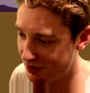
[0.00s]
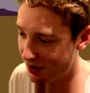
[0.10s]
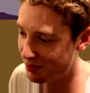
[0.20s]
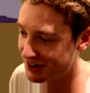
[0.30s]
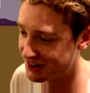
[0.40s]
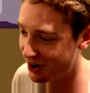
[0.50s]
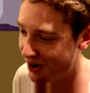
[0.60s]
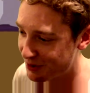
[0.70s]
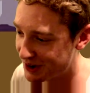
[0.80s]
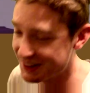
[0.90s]
Oh my
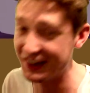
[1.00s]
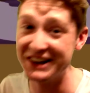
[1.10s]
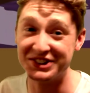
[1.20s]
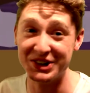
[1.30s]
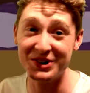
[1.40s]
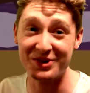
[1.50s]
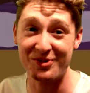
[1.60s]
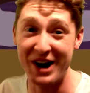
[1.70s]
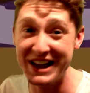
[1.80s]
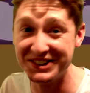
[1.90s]
god, what did they do to
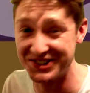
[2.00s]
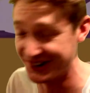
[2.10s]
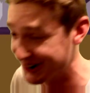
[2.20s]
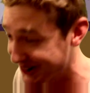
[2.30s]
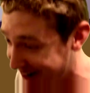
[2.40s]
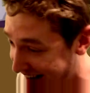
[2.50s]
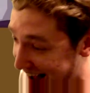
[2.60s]
Rachel?